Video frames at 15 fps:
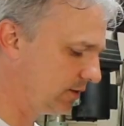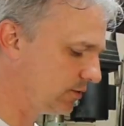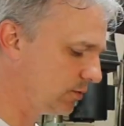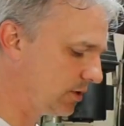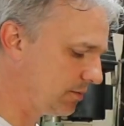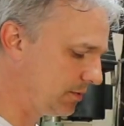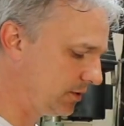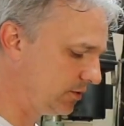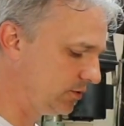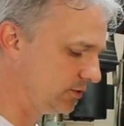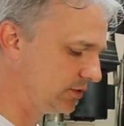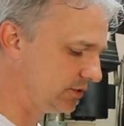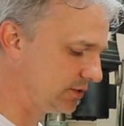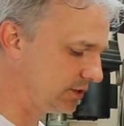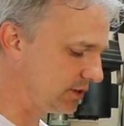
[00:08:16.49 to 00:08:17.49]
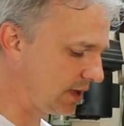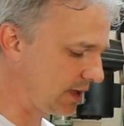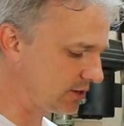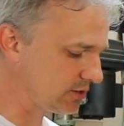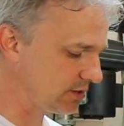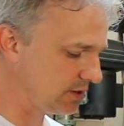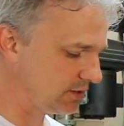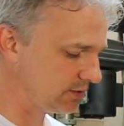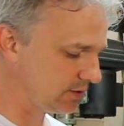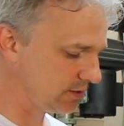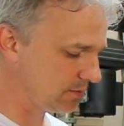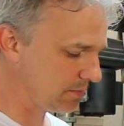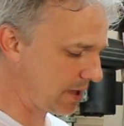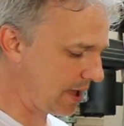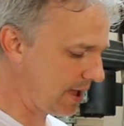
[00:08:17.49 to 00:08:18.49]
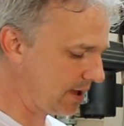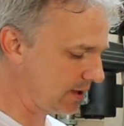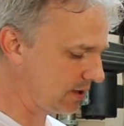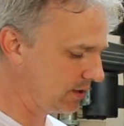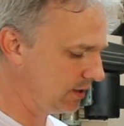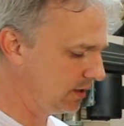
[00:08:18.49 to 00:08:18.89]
And so what I'm going to do is just attach these to the back,